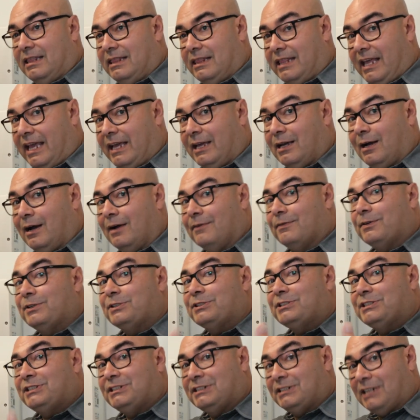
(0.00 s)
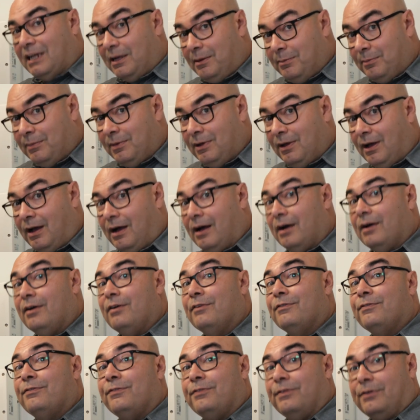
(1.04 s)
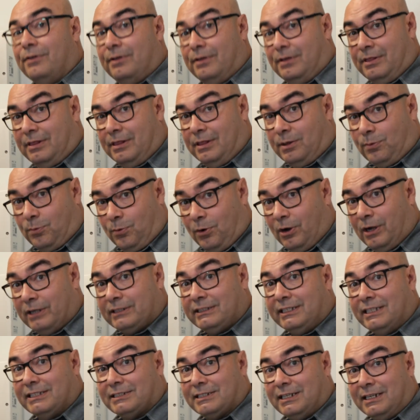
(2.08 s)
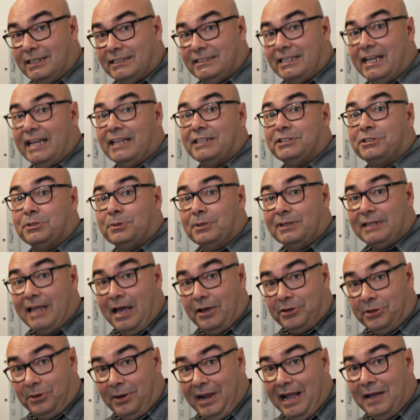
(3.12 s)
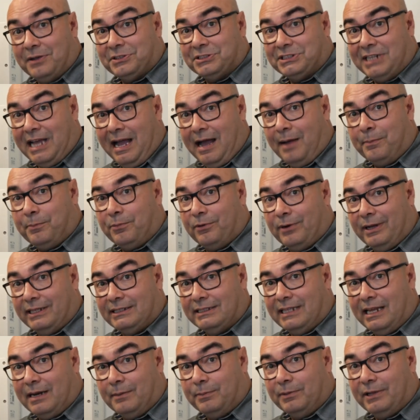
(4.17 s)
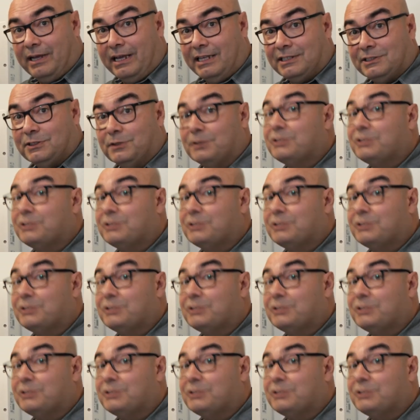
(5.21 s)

they cover some of the work that's going to take to allow your house to operate that appliance.